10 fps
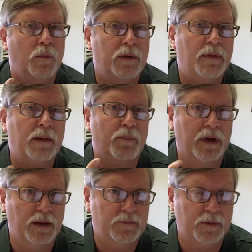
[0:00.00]
we might
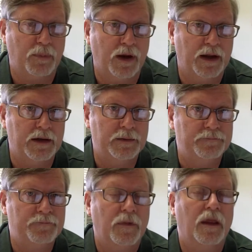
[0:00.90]
bring them to
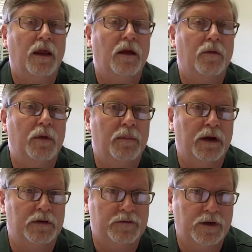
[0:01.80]
Brandon, we
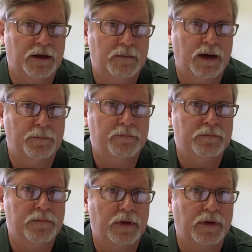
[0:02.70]
might set them up,